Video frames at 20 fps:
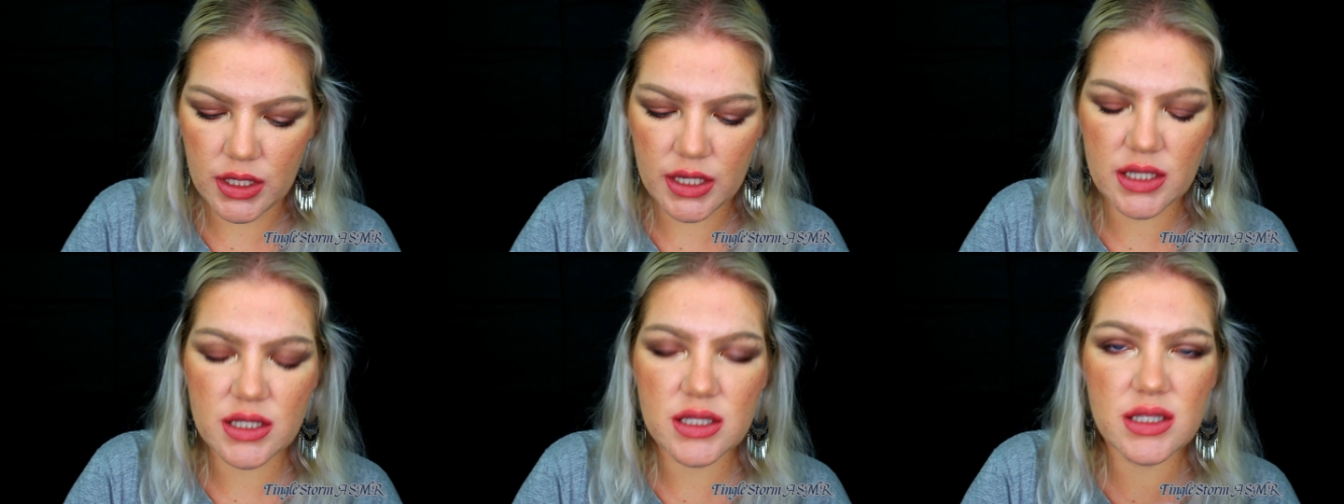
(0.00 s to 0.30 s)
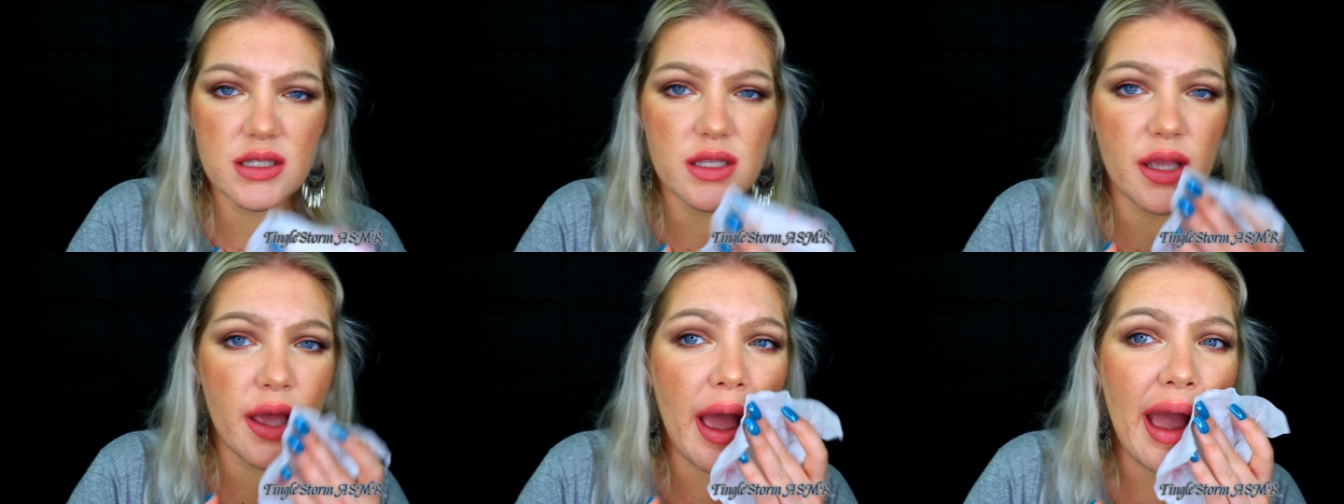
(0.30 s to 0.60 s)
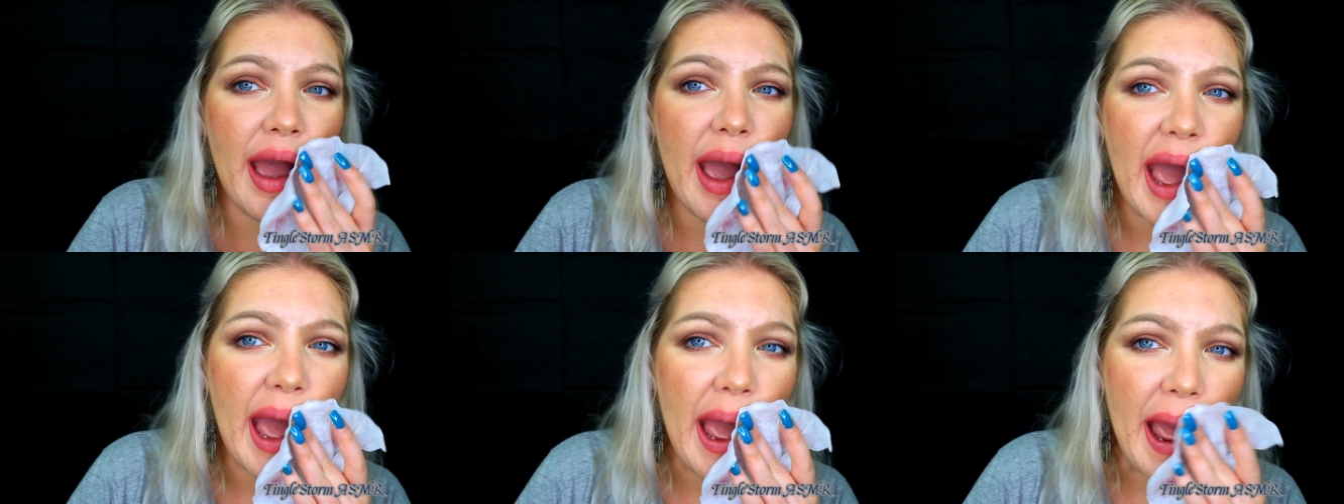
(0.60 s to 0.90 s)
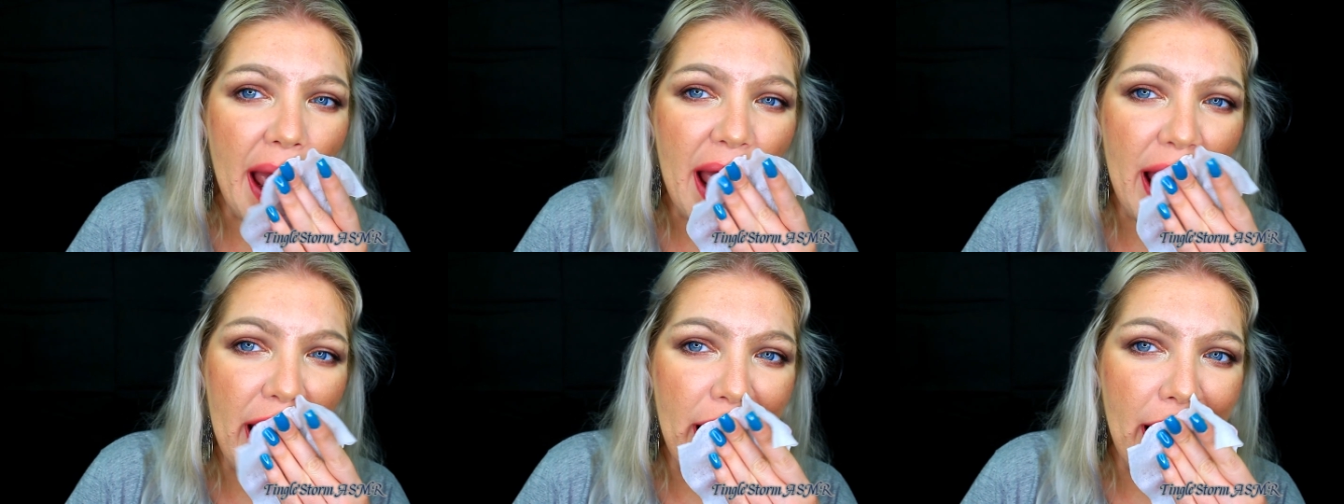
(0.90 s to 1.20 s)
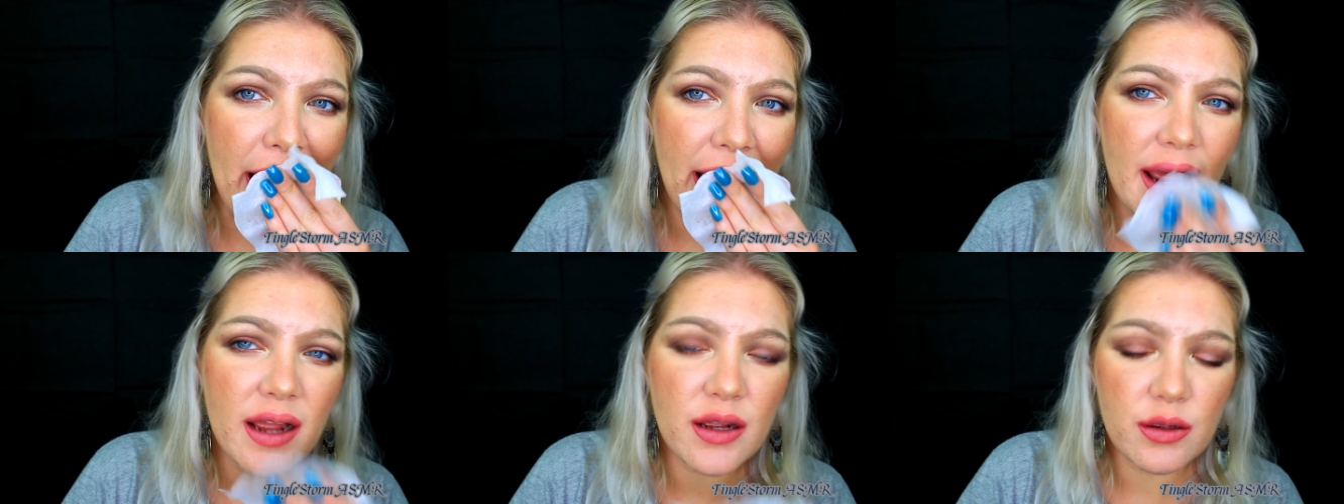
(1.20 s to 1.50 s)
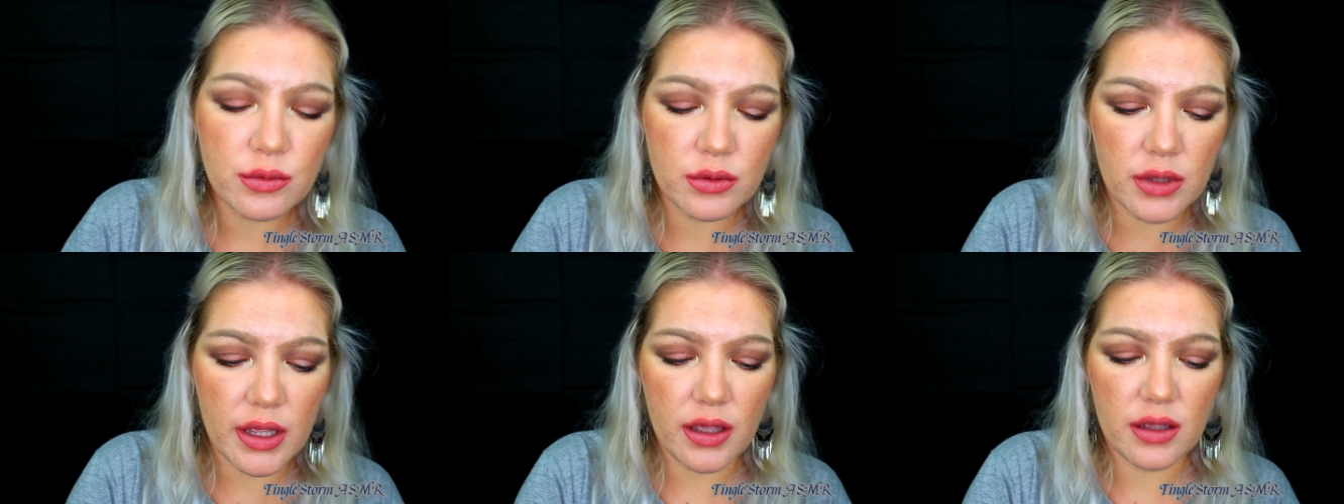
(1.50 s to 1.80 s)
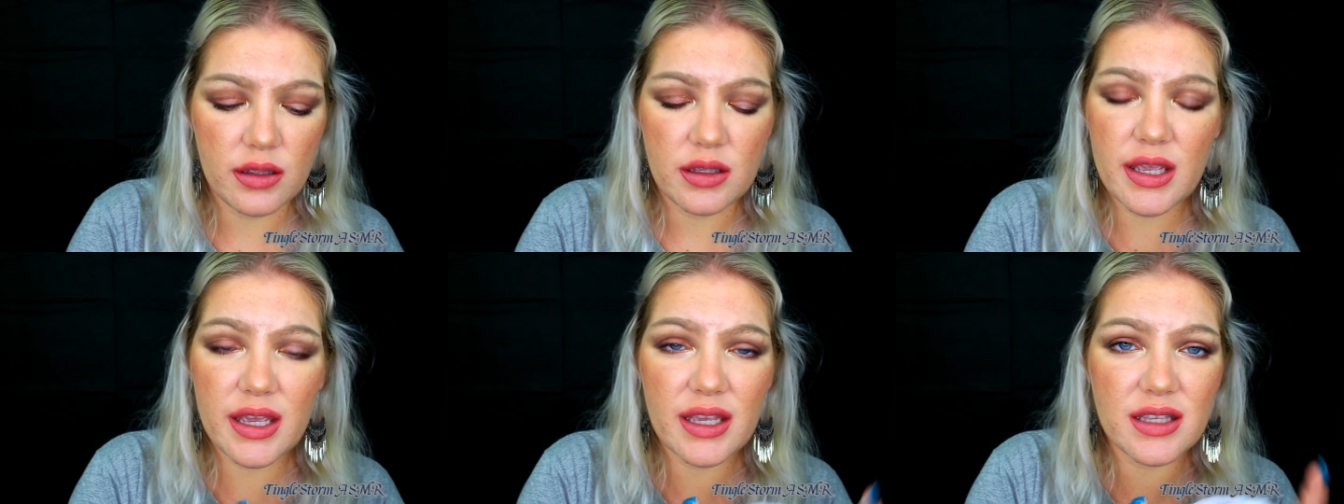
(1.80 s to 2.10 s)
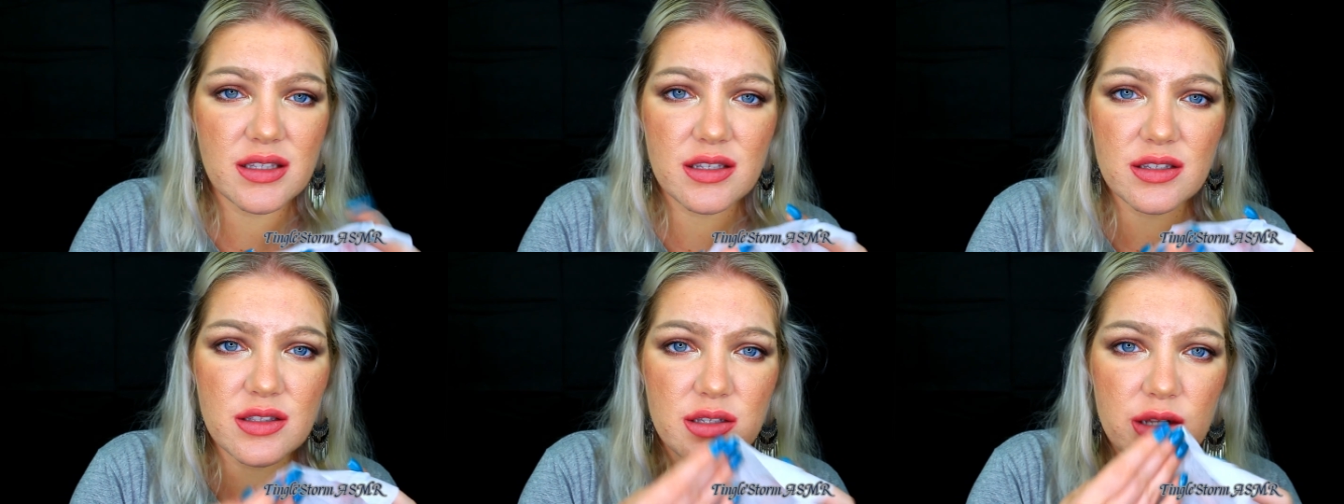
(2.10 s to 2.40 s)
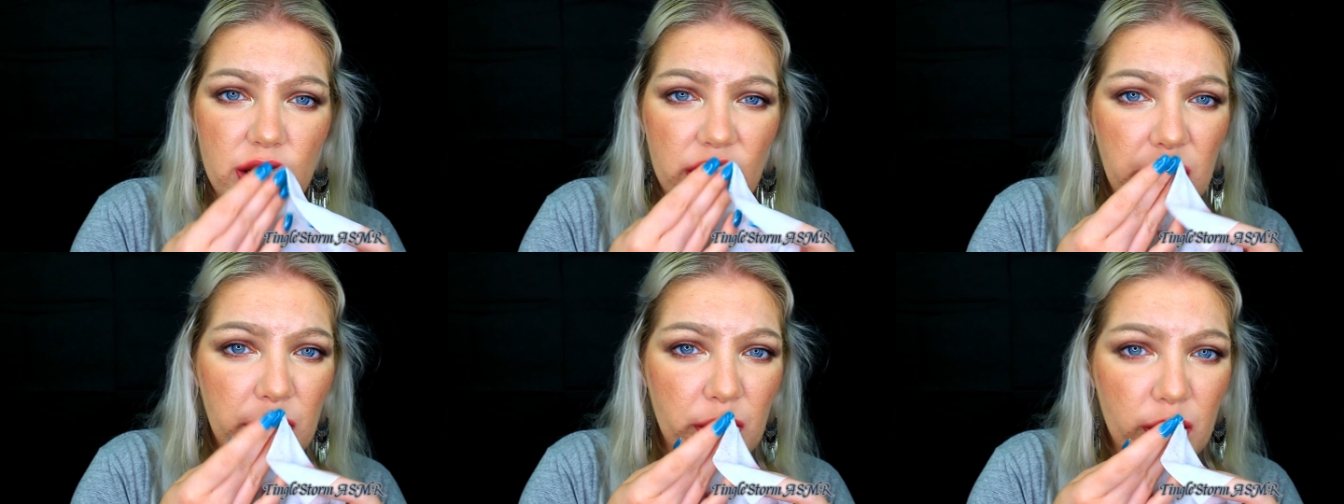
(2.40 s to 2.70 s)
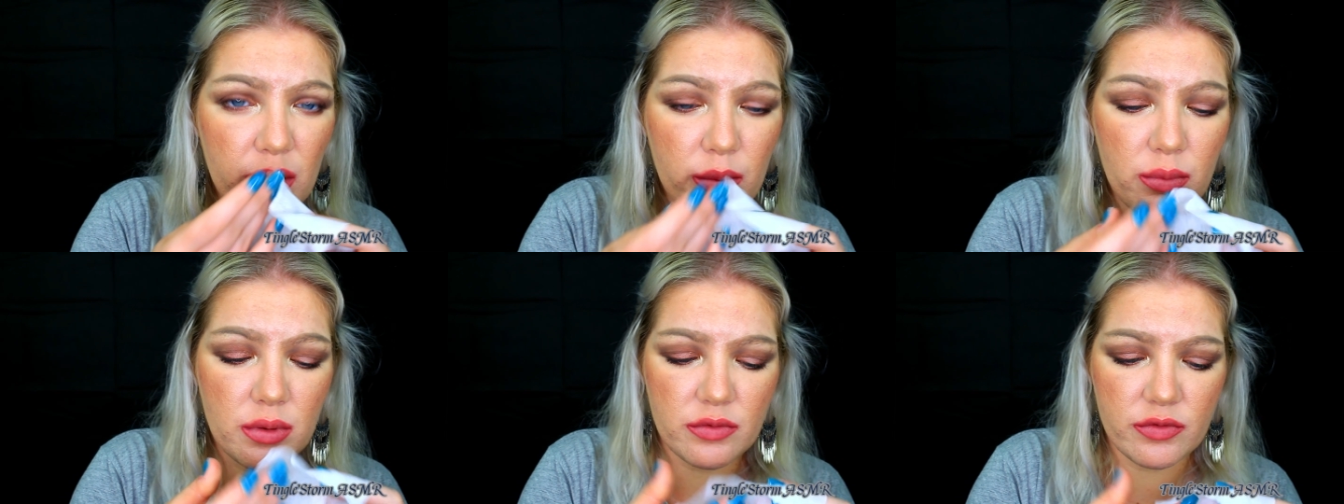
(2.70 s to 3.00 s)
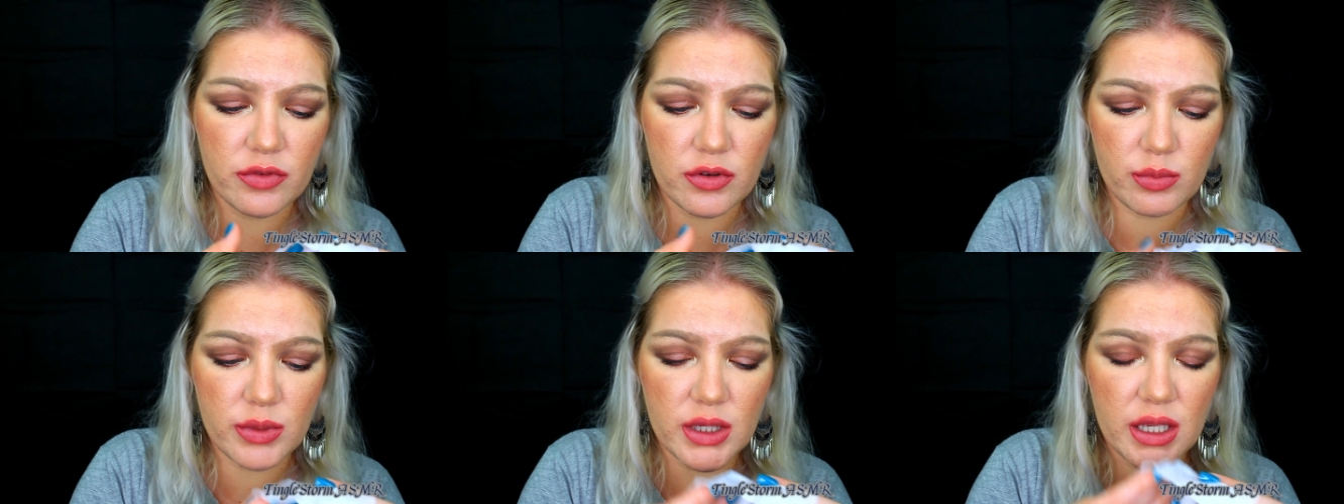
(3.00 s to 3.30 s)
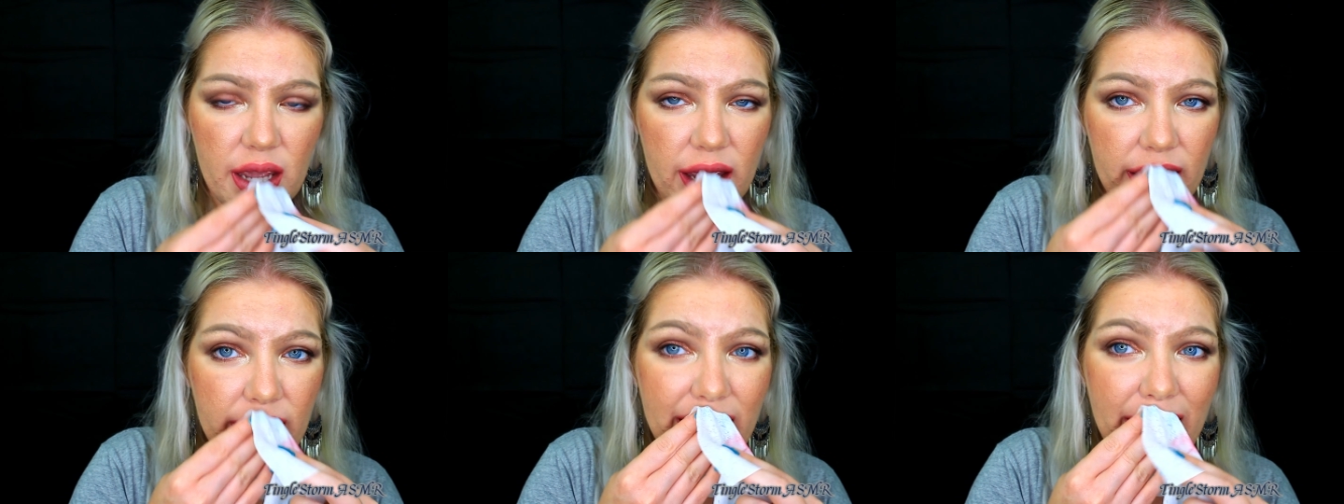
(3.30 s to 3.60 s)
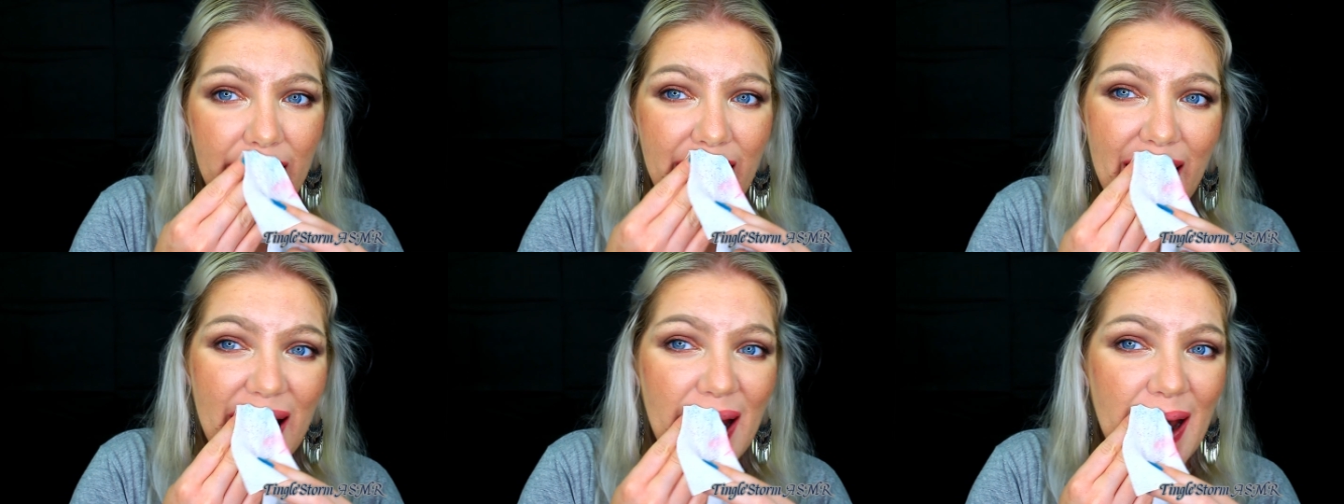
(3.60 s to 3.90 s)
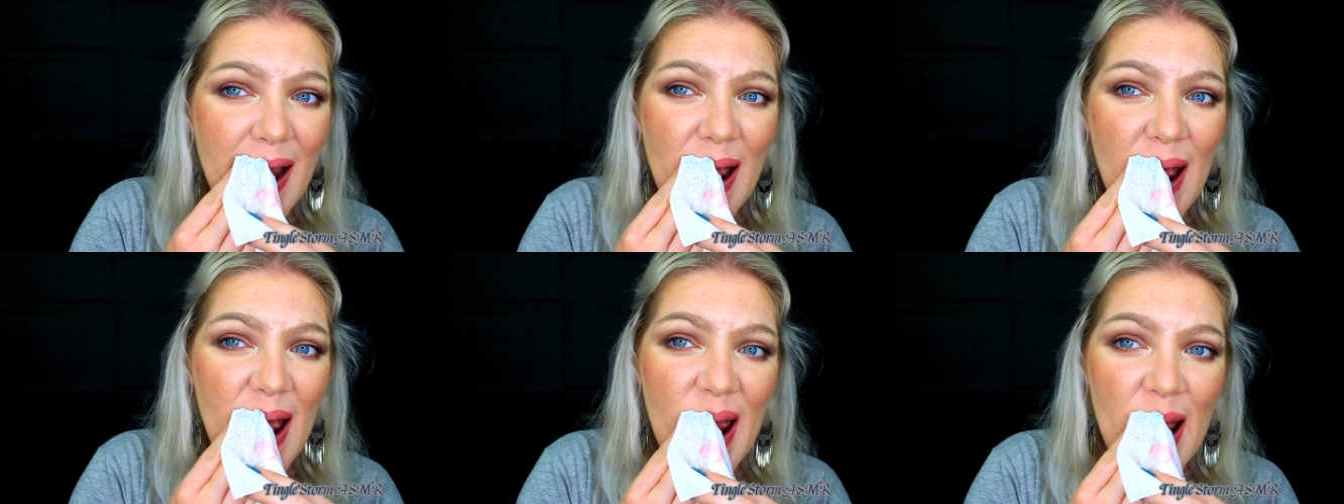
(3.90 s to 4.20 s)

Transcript: Yes. Yes, it's not a problem for me. I can.